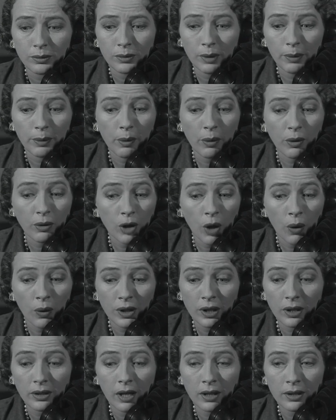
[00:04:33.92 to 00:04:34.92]
Well, we won't know
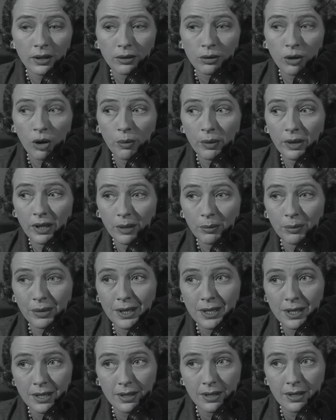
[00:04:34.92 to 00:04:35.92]
until Doctor Kroetman
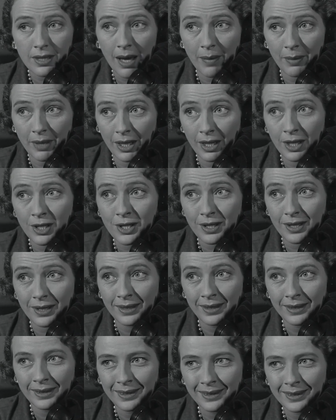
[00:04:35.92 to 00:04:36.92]
completes his
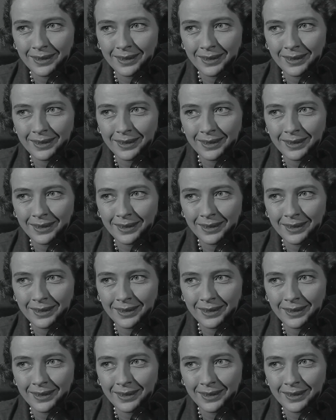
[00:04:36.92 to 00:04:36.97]
examination.